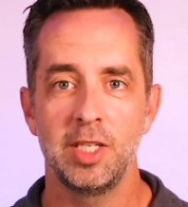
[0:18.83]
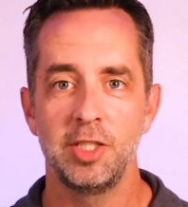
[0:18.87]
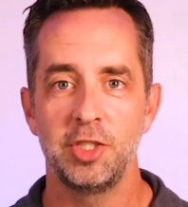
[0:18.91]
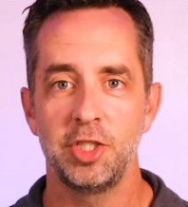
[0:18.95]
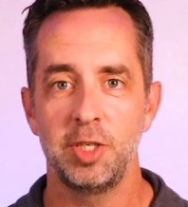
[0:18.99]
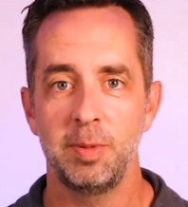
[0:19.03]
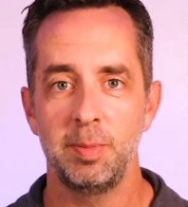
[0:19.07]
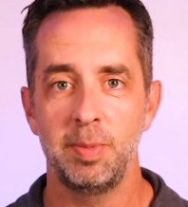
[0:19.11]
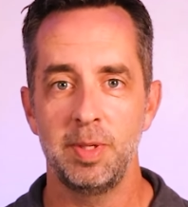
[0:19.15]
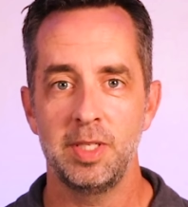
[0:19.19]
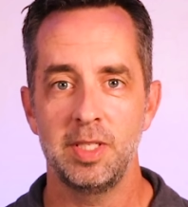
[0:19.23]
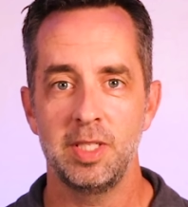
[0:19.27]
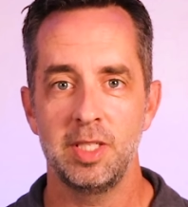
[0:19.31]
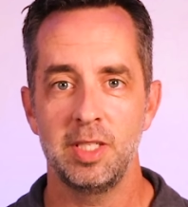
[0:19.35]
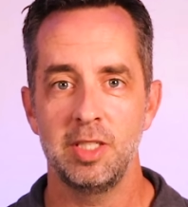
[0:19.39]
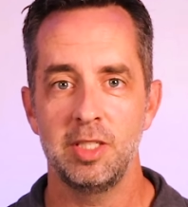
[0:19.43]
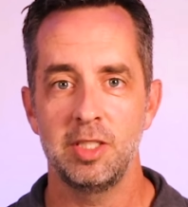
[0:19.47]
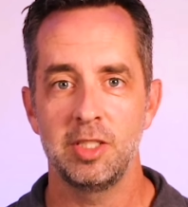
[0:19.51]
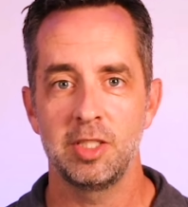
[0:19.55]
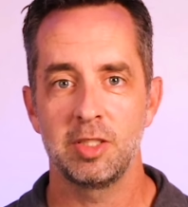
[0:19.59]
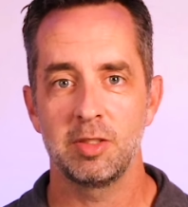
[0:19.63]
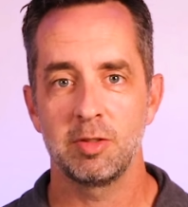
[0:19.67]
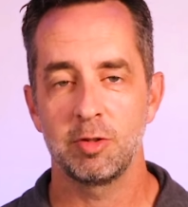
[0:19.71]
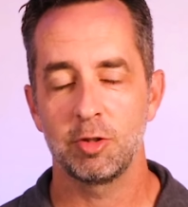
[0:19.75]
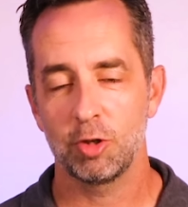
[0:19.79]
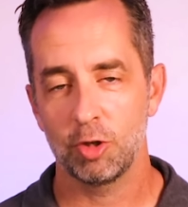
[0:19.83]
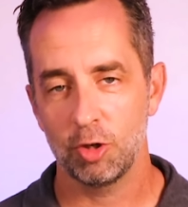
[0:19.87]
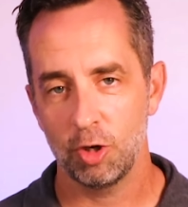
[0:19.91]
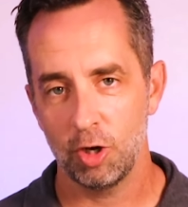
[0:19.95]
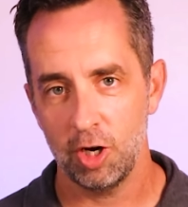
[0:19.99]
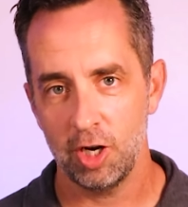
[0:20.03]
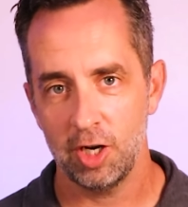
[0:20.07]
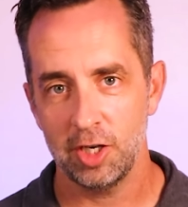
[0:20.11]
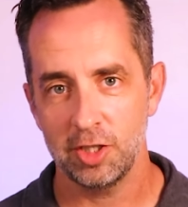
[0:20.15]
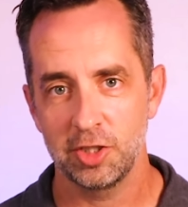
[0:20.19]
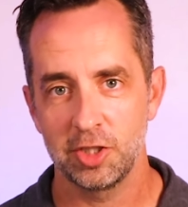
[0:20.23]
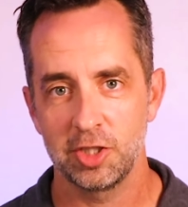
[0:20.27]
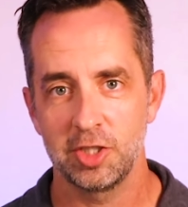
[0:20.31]
GPTs
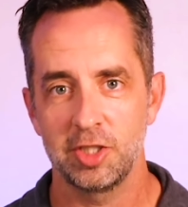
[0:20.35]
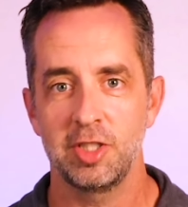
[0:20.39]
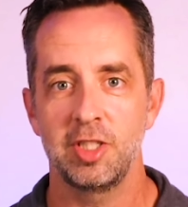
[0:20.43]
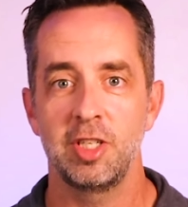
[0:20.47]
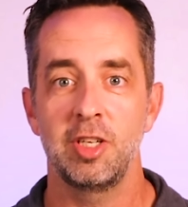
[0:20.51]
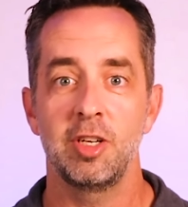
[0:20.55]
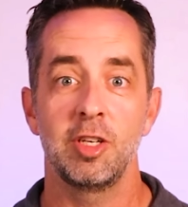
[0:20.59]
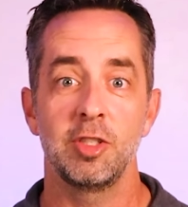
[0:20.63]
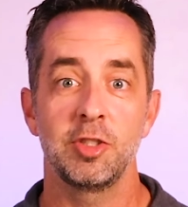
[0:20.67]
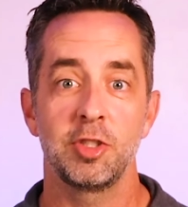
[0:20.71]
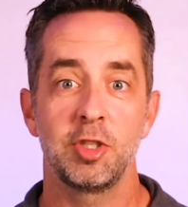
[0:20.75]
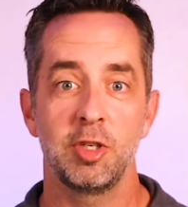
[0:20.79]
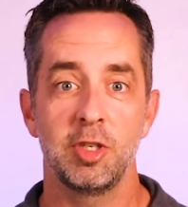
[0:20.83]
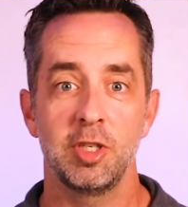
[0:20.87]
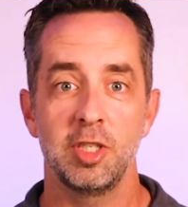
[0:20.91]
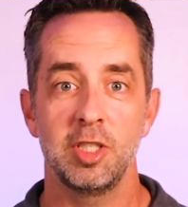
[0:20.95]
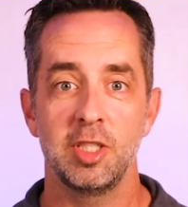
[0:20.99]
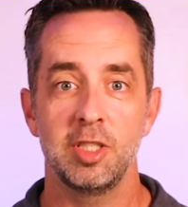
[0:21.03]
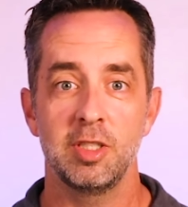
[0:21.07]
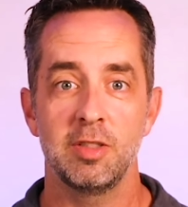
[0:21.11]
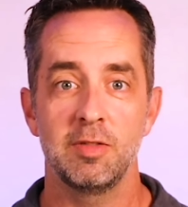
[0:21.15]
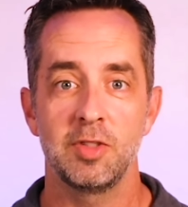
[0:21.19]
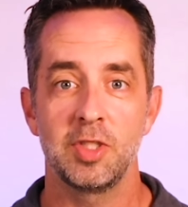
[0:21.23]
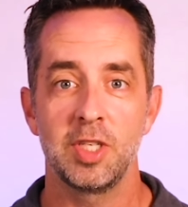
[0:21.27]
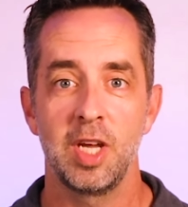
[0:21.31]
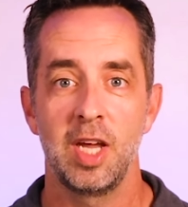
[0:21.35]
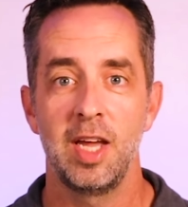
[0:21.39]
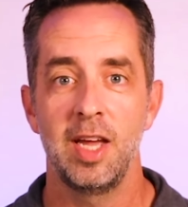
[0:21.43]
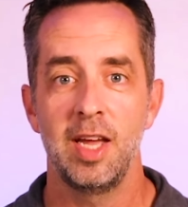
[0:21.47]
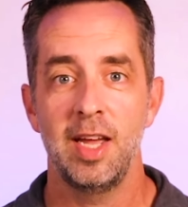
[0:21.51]
crush the alternatives,